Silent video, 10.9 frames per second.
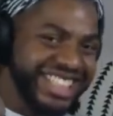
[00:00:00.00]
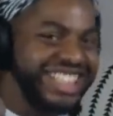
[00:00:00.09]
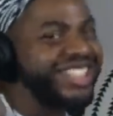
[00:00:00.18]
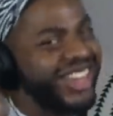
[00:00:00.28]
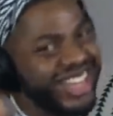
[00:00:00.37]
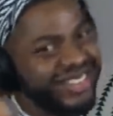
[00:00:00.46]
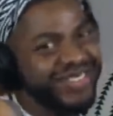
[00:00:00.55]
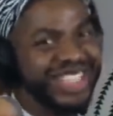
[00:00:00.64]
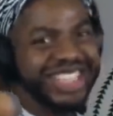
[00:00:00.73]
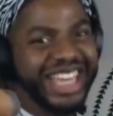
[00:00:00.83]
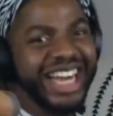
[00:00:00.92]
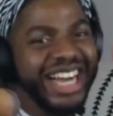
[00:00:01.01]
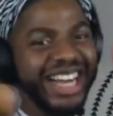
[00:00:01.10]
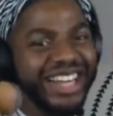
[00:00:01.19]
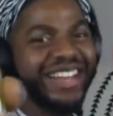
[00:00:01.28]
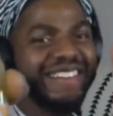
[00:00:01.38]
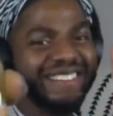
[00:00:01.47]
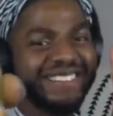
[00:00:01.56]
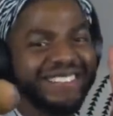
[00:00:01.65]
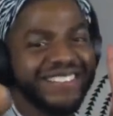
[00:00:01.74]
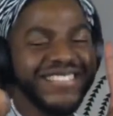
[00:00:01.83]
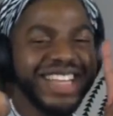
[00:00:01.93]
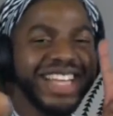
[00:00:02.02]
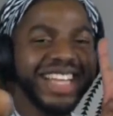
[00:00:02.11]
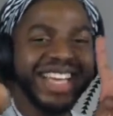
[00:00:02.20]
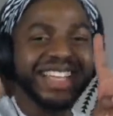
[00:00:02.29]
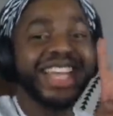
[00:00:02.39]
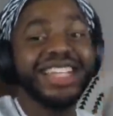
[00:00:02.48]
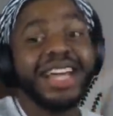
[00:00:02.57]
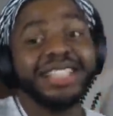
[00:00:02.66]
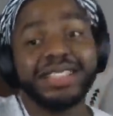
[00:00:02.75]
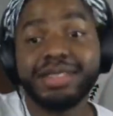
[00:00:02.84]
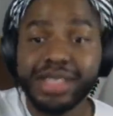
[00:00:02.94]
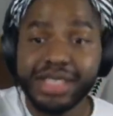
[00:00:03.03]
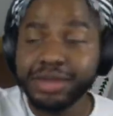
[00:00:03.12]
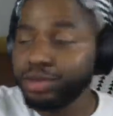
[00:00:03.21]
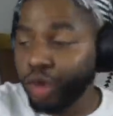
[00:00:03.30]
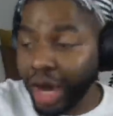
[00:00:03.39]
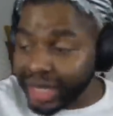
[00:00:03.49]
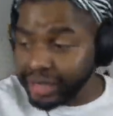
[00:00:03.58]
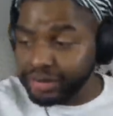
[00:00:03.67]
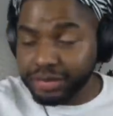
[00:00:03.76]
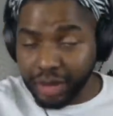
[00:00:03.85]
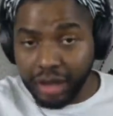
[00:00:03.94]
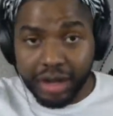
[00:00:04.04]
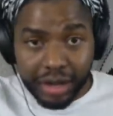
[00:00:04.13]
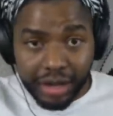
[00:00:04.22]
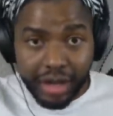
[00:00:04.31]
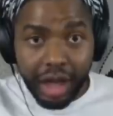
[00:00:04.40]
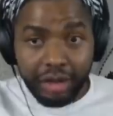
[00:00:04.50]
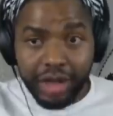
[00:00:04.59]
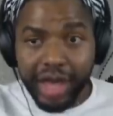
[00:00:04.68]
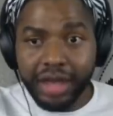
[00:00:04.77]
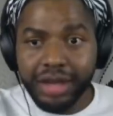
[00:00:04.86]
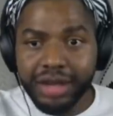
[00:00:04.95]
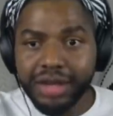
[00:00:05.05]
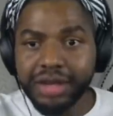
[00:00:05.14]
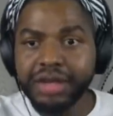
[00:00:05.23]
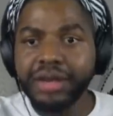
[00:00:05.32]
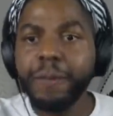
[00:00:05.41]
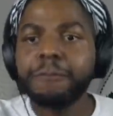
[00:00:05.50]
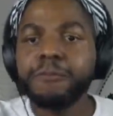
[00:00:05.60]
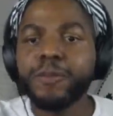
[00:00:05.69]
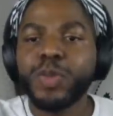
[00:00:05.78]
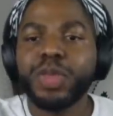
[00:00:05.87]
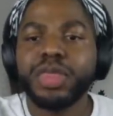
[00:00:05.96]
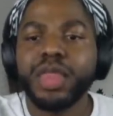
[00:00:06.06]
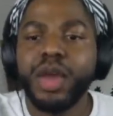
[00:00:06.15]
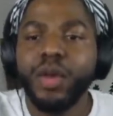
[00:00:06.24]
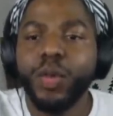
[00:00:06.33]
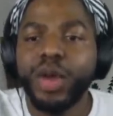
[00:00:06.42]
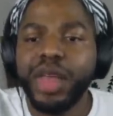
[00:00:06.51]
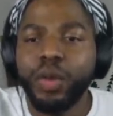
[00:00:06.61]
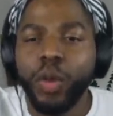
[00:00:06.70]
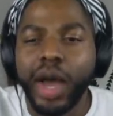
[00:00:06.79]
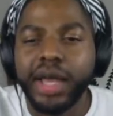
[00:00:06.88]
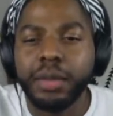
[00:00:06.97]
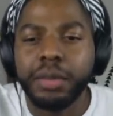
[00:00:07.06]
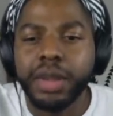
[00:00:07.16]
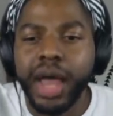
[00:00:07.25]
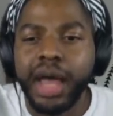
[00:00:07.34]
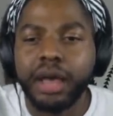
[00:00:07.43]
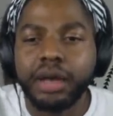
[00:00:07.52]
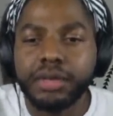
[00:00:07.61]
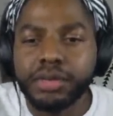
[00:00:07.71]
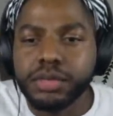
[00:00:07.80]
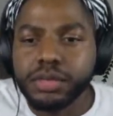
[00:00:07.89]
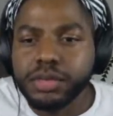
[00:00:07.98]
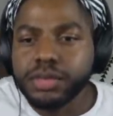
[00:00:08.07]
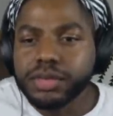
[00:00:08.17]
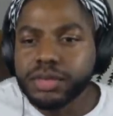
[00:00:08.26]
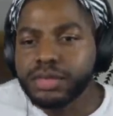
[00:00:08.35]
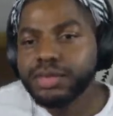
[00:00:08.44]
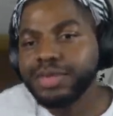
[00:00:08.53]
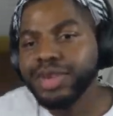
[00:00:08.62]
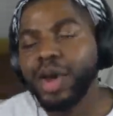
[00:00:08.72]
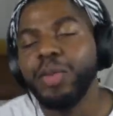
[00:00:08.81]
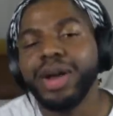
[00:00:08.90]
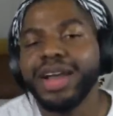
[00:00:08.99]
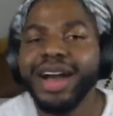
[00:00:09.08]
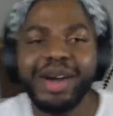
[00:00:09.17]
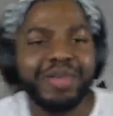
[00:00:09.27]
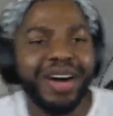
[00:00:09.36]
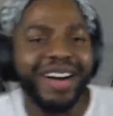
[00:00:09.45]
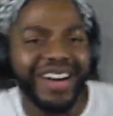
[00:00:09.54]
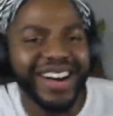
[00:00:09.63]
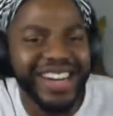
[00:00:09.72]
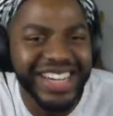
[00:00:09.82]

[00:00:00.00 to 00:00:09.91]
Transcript: Drink kombucha. Get that digestive system right. Okay. Were they white and black? Oh my God, Mom.